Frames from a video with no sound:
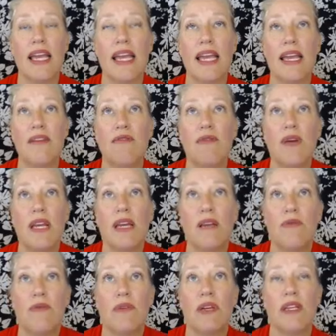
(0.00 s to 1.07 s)
If we
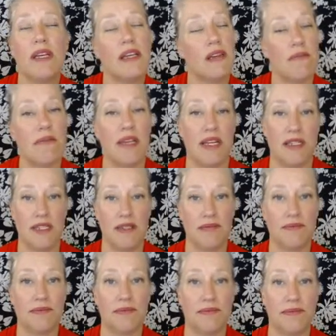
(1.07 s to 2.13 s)
can really commit,
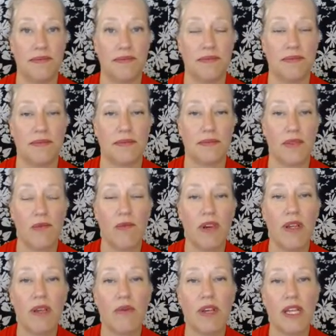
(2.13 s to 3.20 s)

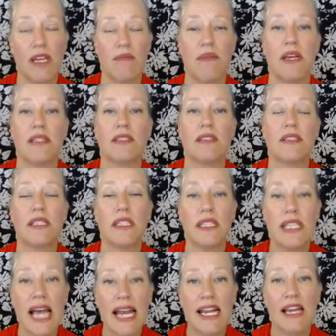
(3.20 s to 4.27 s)
really commit to
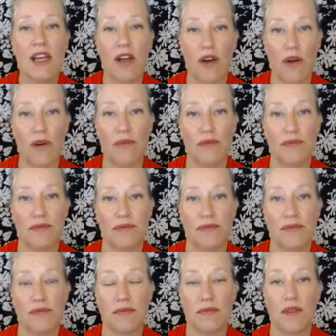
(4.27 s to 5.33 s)
letting go
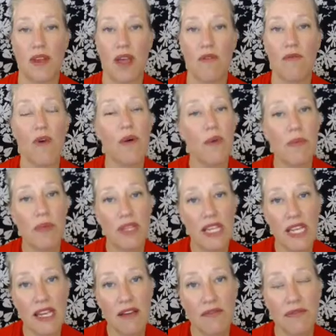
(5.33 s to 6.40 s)
of what we
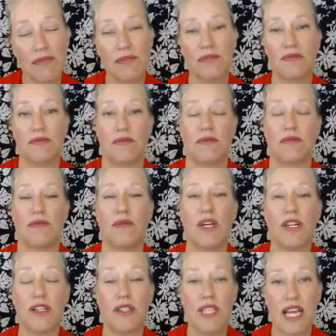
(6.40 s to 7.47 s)
believe,
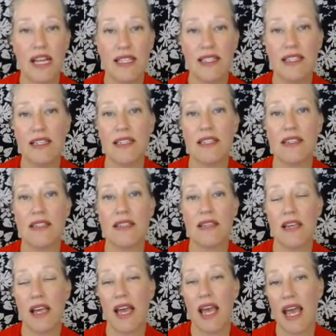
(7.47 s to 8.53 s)
what our stance is,
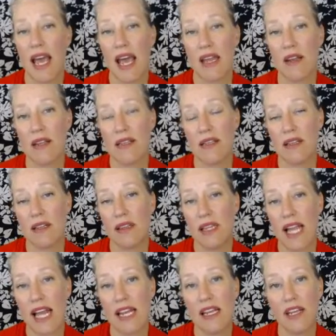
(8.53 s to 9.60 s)
and
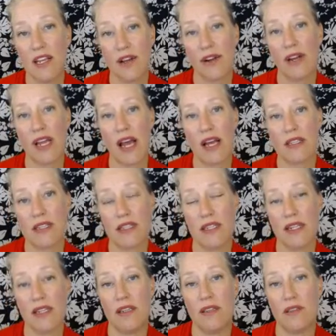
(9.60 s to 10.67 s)
letting
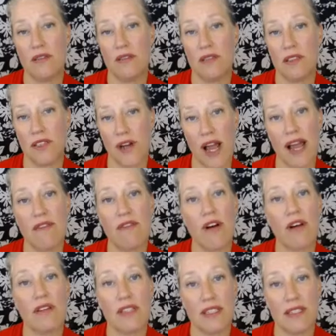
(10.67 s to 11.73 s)
curiosity drive
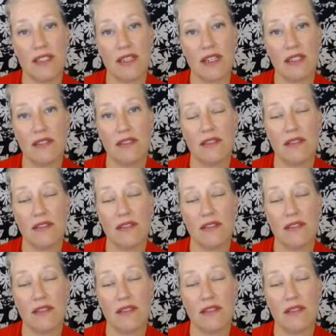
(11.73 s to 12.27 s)
our listening.